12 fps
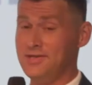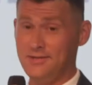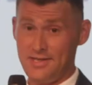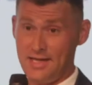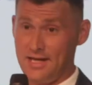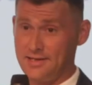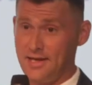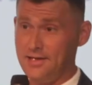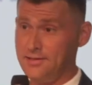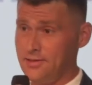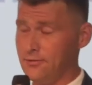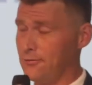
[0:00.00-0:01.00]

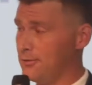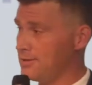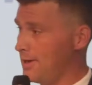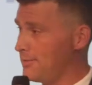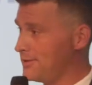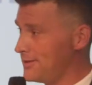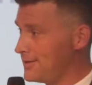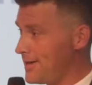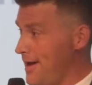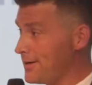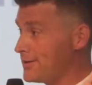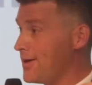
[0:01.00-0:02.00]
CSAs, Controlled Substances
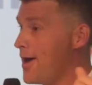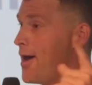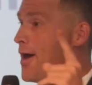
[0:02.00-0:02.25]
Act,